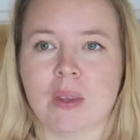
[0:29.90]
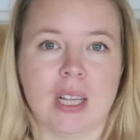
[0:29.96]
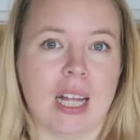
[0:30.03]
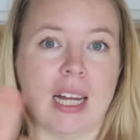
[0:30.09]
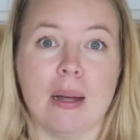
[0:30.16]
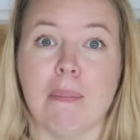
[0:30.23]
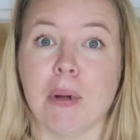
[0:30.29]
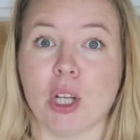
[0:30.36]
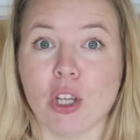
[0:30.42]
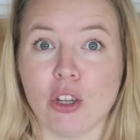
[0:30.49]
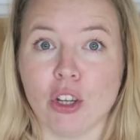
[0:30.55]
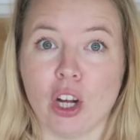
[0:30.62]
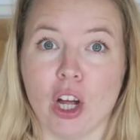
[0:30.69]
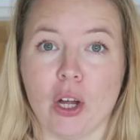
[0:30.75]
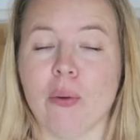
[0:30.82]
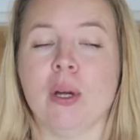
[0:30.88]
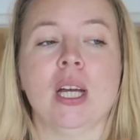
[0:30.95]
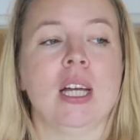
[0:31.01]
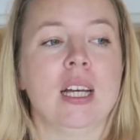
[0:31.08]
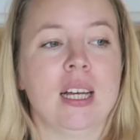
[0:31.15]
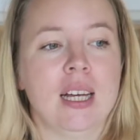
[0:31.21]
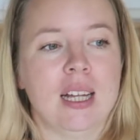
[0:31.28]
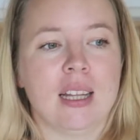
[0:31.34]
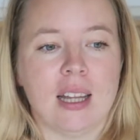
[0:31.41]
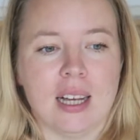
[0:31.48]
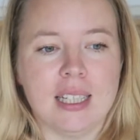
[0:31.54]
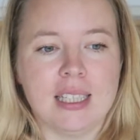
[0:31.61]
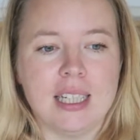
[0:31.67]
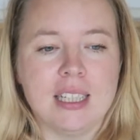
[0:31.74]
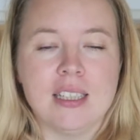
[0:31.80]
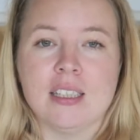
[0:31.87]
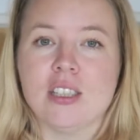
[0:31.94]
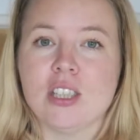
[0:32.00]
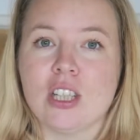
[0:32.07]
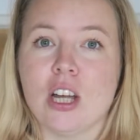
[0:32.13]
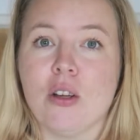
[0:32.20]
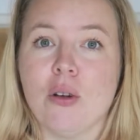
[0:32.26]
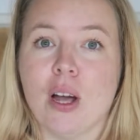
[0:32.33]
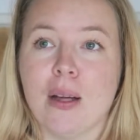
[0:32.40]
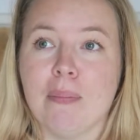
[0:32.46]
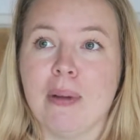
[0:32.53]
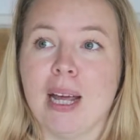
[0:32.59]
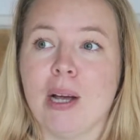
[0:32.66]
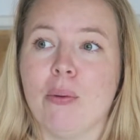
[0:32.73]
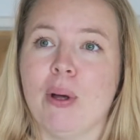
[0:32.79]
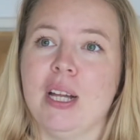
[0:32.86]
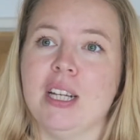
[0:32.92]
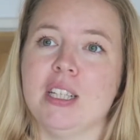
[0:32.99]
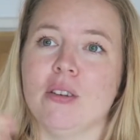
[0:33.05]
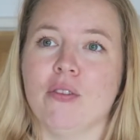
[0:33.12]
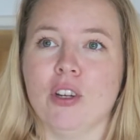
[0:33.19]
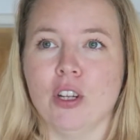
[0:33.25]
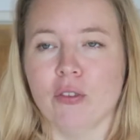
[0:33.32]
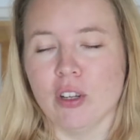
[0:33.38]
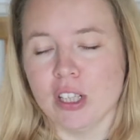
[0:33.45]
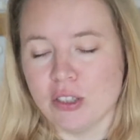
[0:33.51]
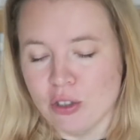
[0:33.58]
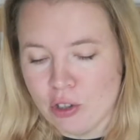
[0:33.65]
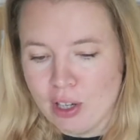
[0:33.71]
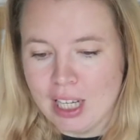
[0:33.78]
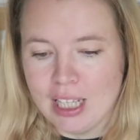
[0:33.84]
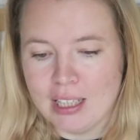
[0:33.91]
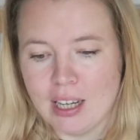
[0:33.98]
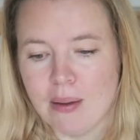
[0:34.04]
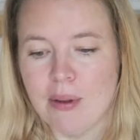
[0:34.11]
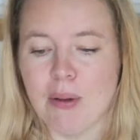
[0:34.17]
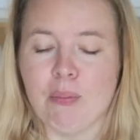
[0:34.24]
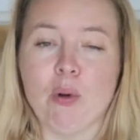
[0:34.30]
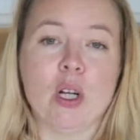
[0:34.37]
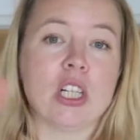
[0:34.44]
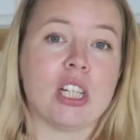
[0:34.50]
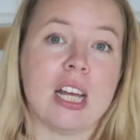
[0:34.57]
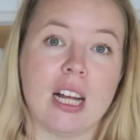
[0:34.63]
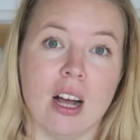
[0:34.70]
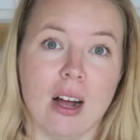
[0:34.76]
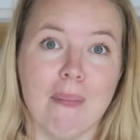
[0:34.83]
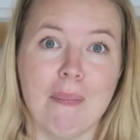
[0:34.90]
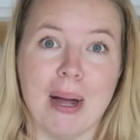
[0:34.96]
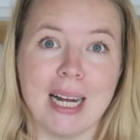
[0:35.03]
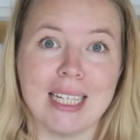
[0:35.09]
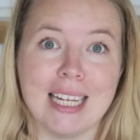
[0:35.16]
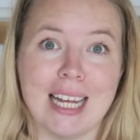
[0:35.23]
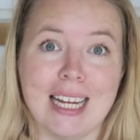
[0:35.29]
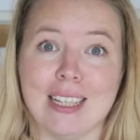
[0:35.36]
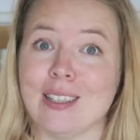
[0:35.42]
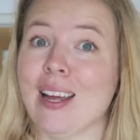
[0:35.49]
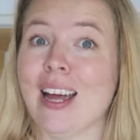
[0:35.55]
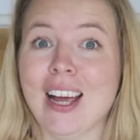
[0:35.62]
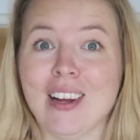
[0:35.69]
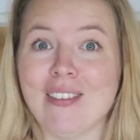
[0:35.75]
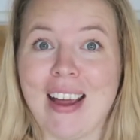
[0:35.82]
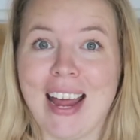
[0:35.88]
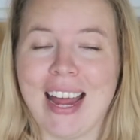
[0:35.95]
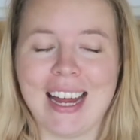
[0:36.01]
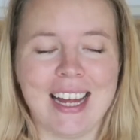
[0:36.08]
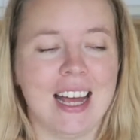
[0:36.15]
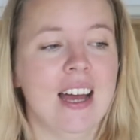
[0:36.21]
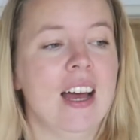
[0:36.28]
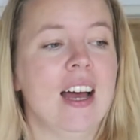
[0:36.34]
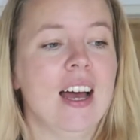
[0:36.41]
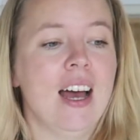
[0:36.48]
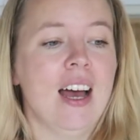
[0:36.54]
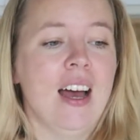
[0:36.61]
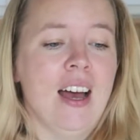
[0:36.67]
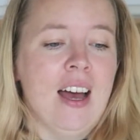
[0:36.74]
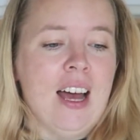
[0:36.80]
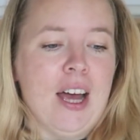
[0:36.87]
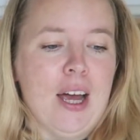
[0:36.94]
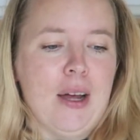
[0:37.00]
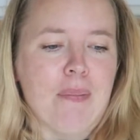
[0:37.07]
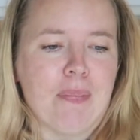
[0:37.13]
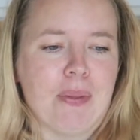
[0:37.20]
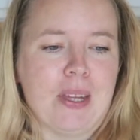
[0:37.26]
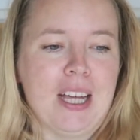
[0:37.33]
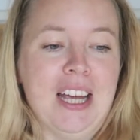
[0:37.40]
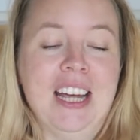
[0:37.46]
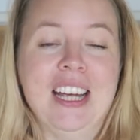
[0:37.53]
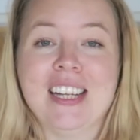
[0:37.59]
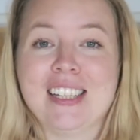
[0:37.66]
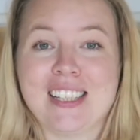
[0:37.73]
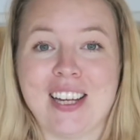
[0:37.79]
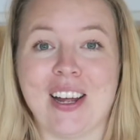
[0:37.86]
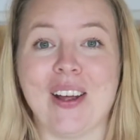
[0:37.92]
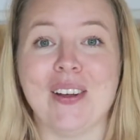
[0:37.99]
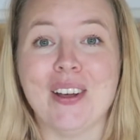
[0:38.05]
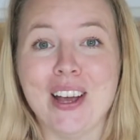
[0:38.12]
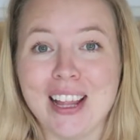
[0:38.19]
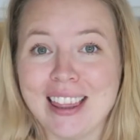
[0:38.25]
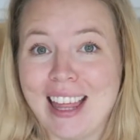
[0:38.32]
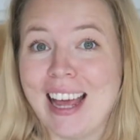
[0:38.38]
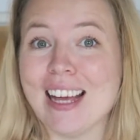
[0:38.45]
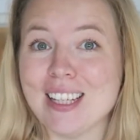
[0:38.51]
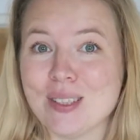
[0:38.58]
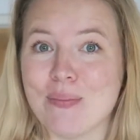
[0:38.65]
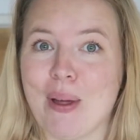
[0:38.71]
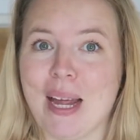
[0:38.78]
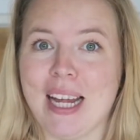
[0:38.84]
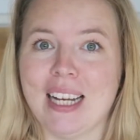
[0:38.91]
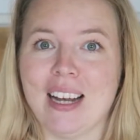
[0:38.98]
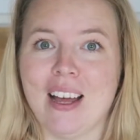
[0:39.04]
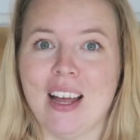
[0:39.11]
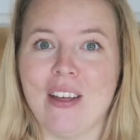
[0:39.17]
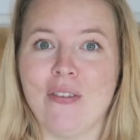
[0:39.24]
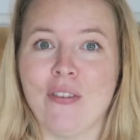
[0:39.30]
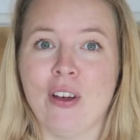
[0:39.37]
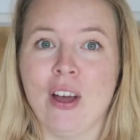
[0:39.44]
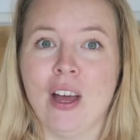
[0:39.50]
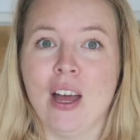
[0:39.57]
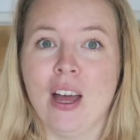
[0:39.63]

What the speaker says: like a month ago that I didn't, so I'm now waiting for Universal Credit to come in, which they can't backdate. Hooray! So that has made life